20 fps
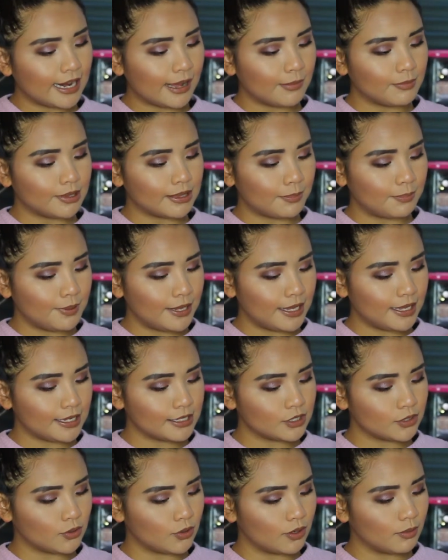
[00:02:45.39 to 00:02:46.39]
I mean, the pink
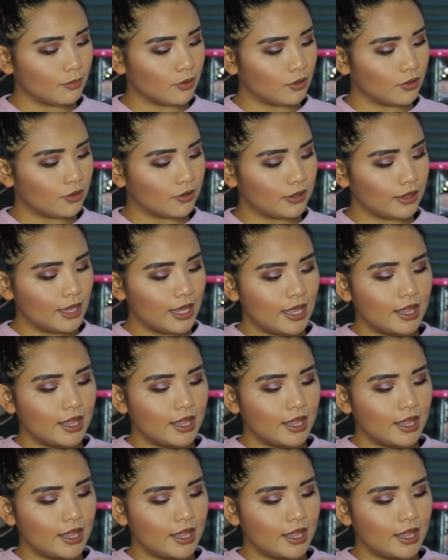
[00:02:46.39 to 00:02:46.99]
is normal,